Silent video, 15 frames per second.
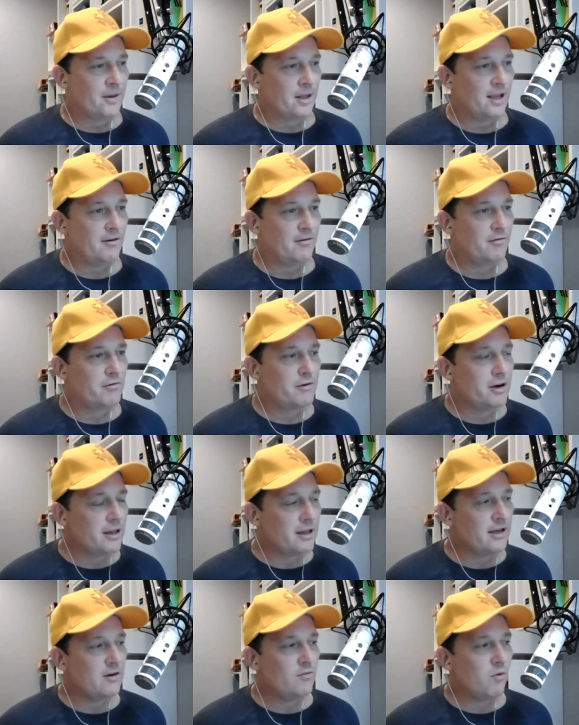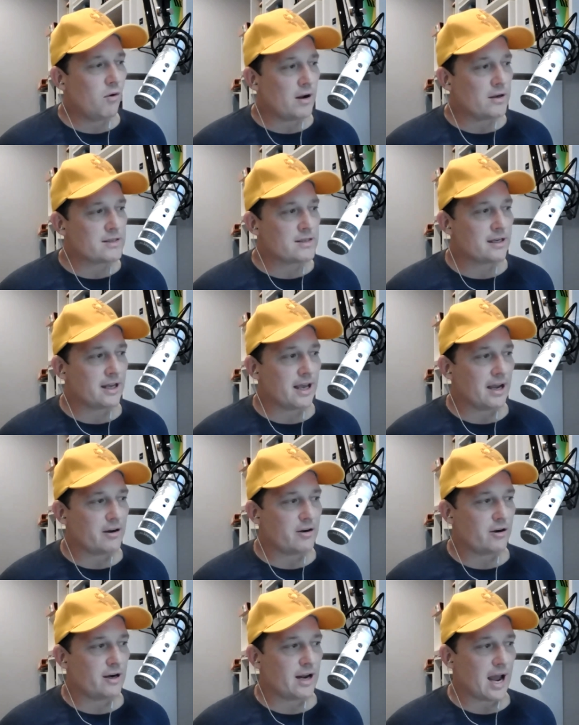he really wants to
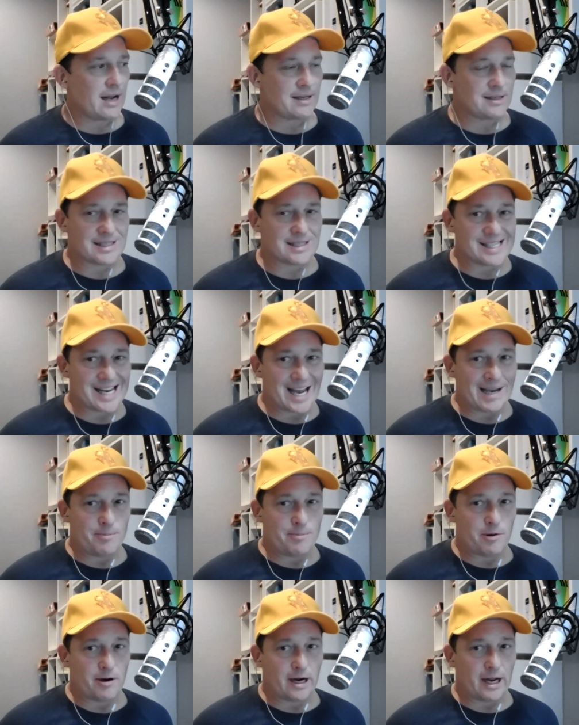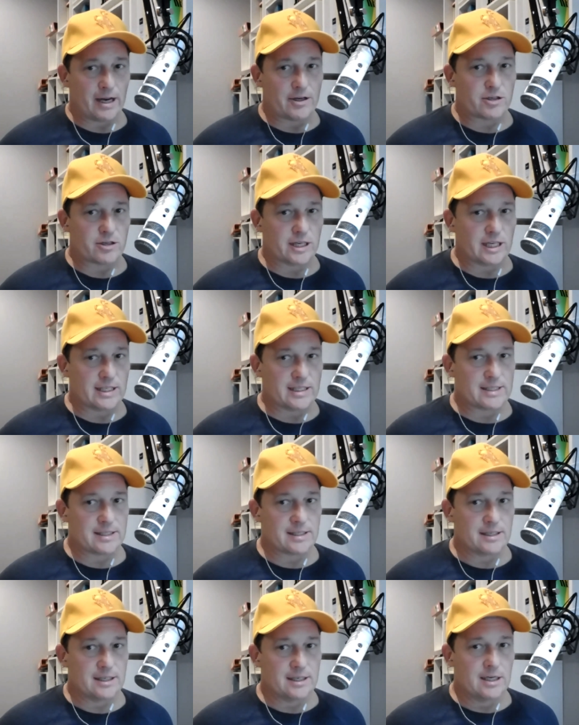get good at sniper
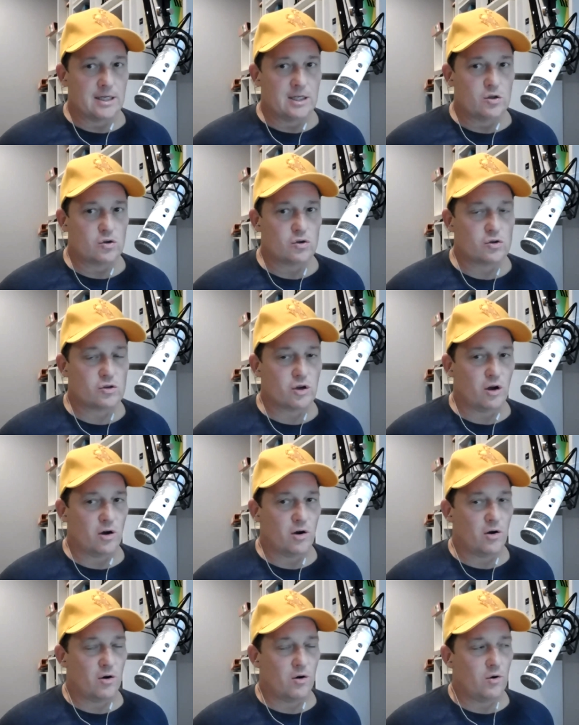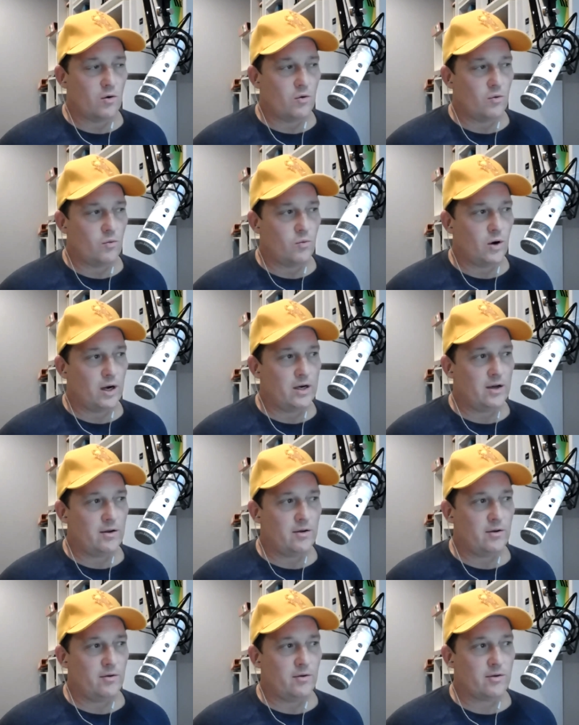entries. So what do
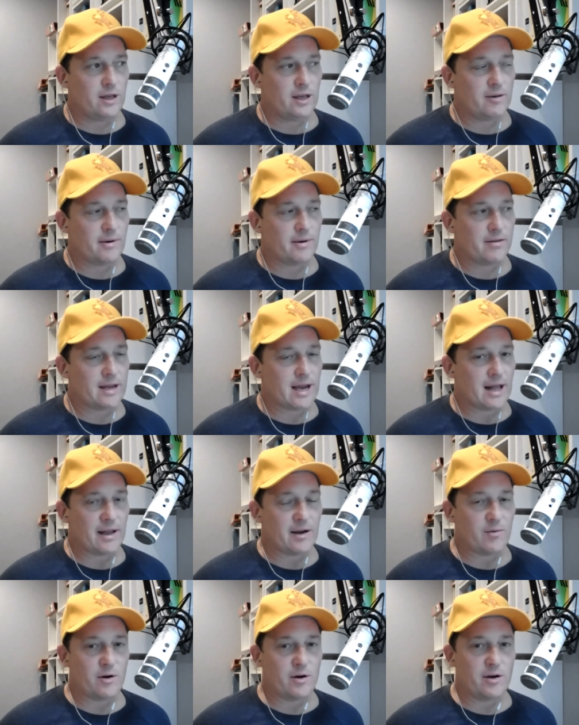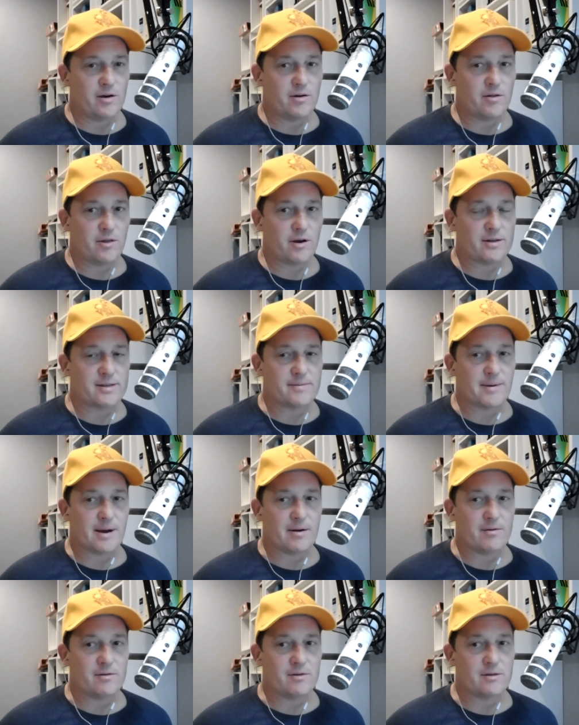you think about that? Like, what are your thoughts
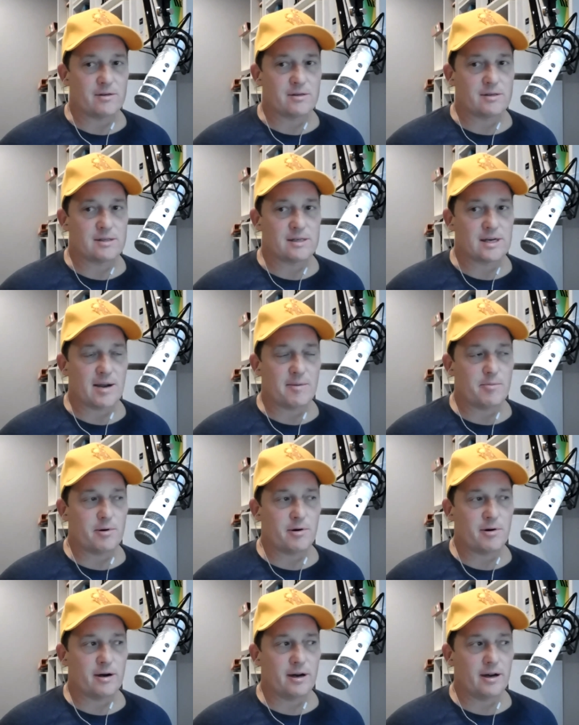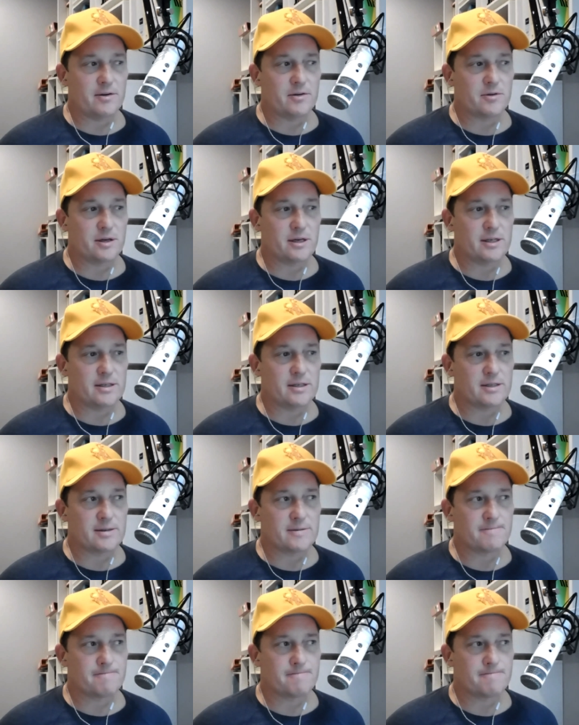about sniper entries?